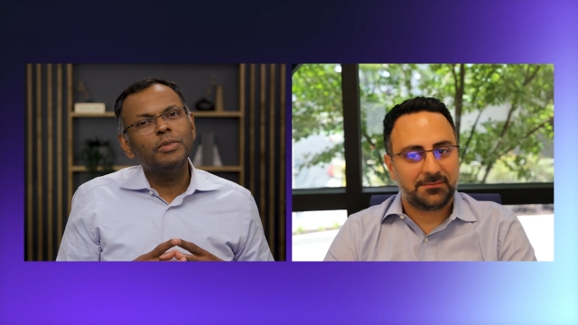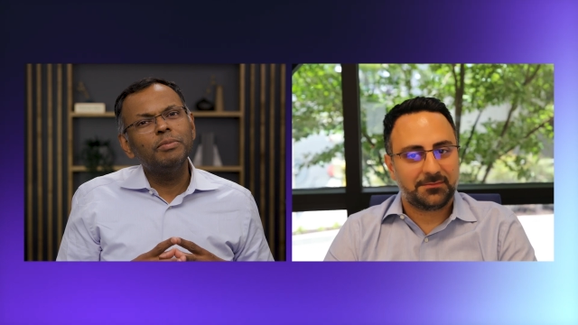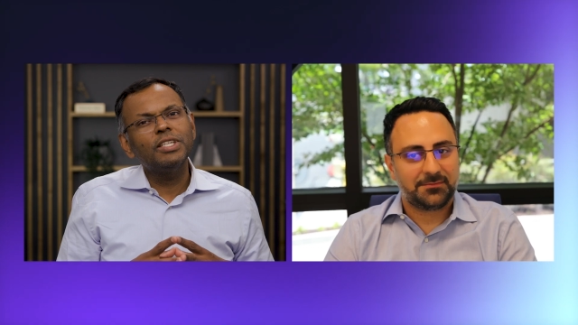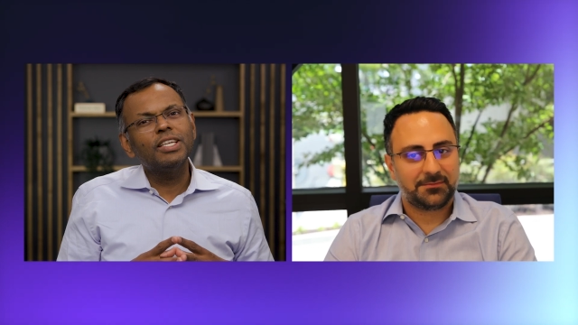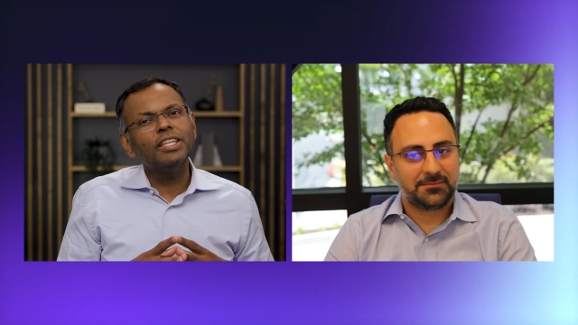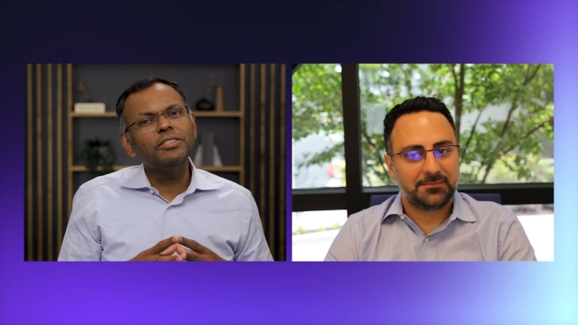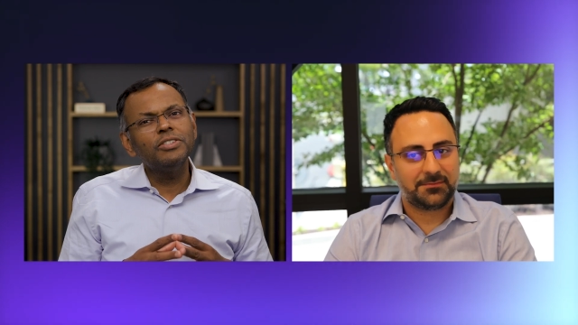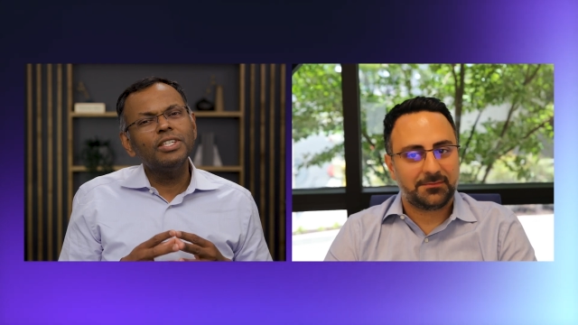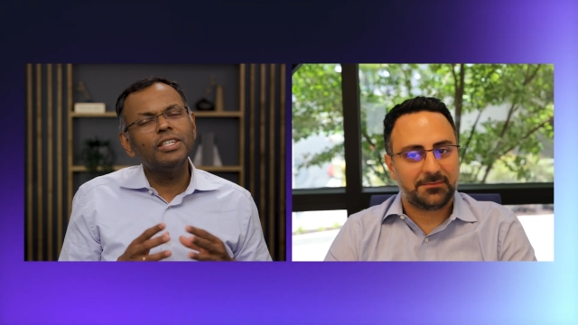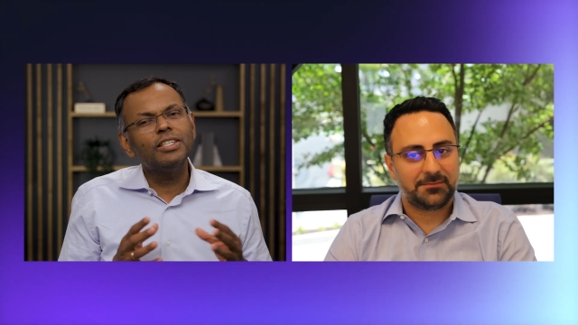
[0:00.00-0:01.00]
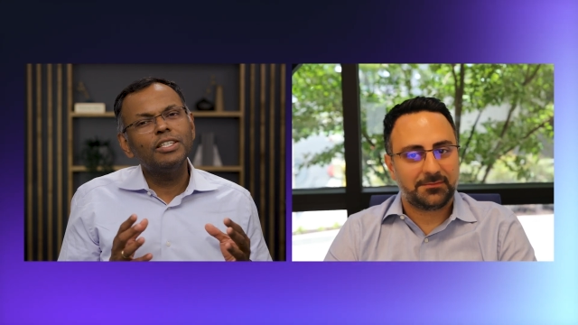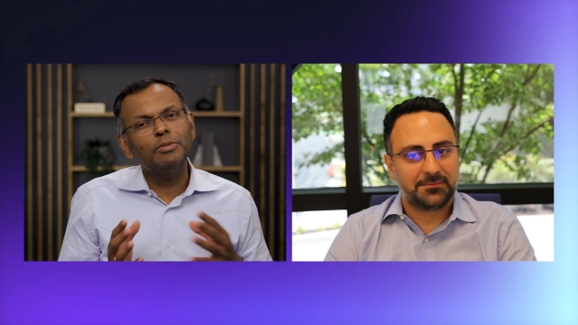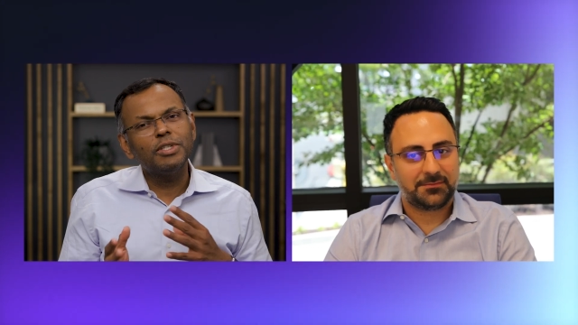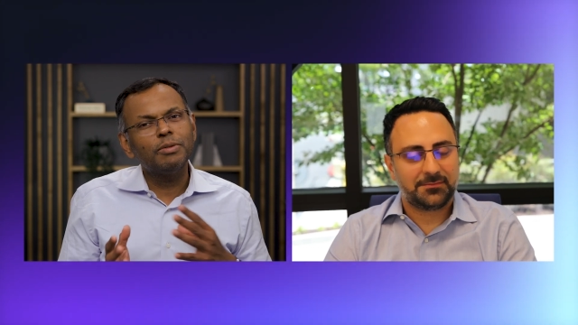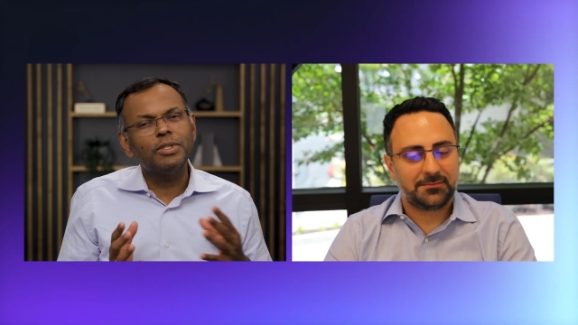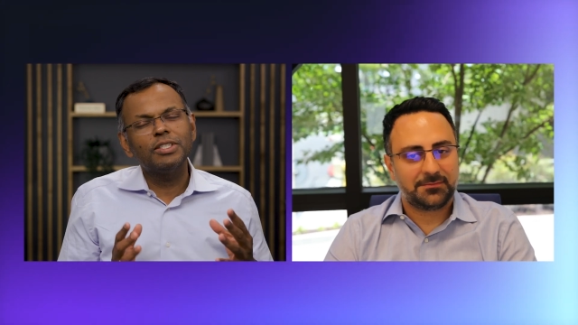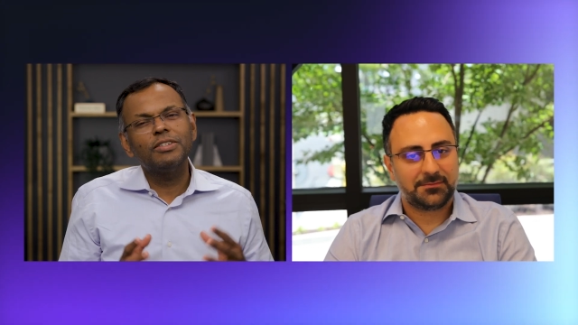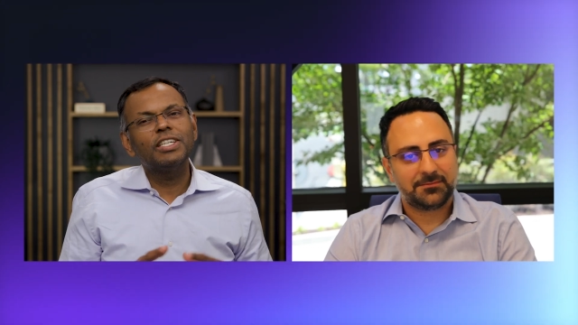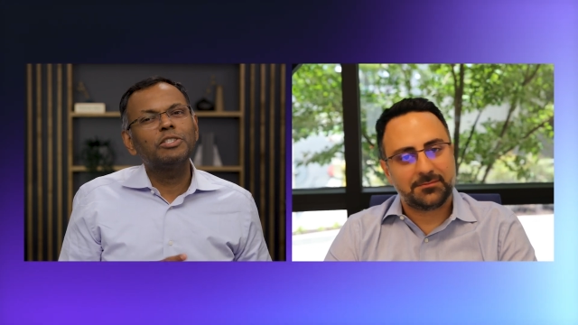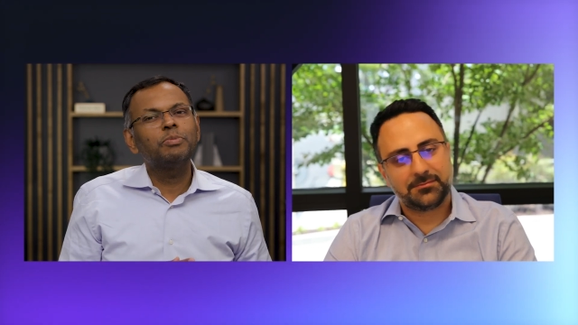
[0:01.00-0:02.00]
Speaker 1: maybe can you share a little bit
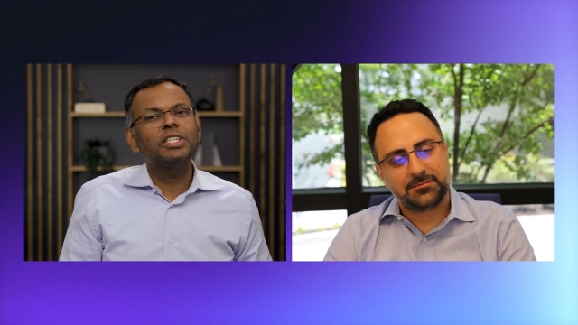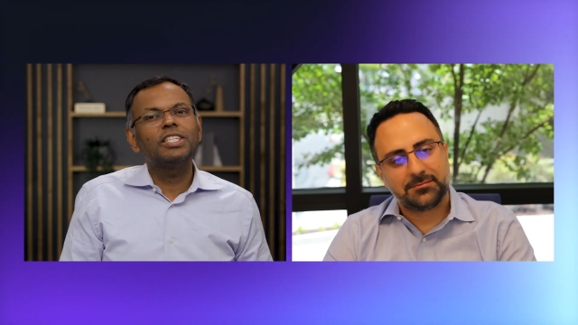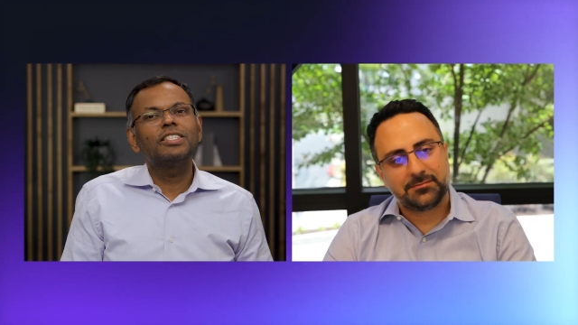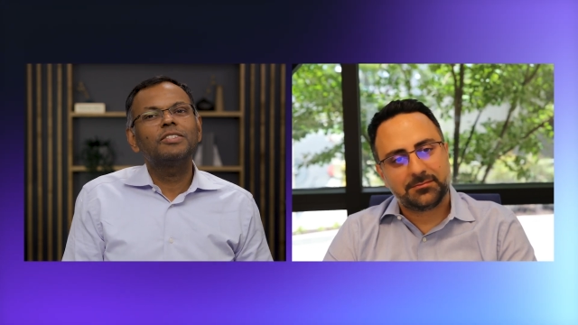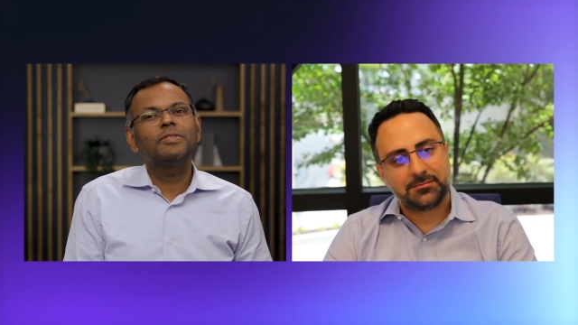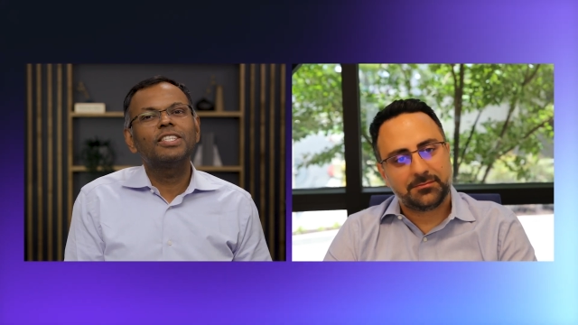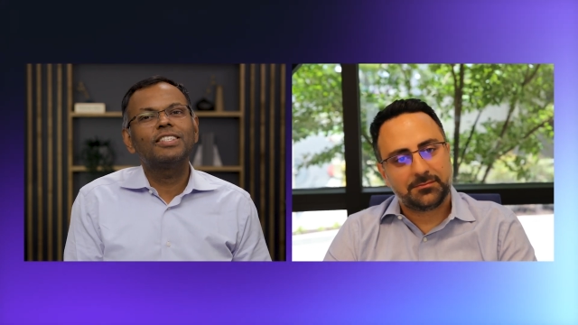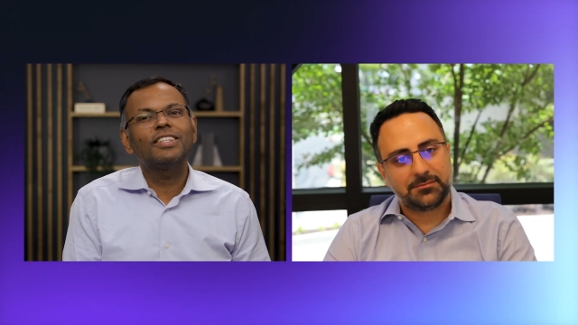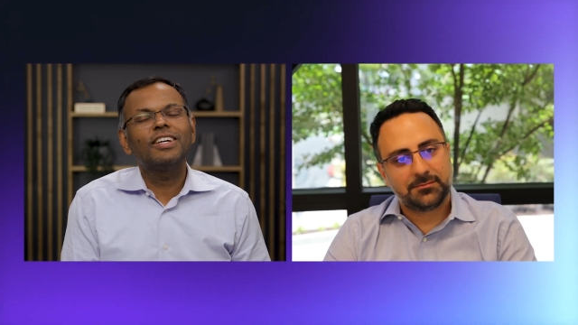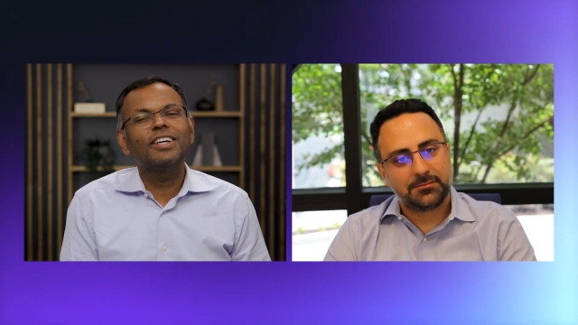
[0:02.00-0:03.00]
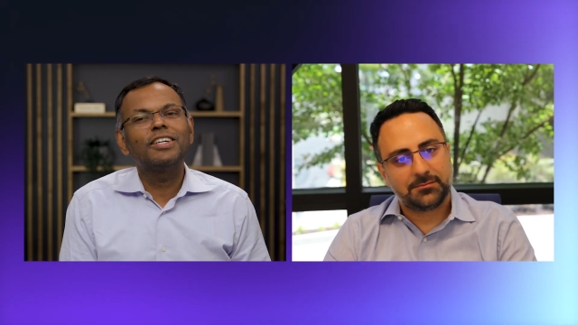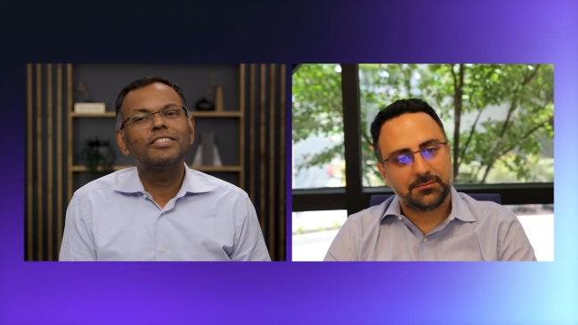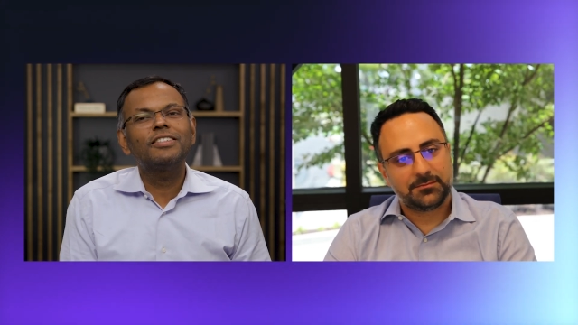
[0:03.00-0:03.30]
about your experience with uh,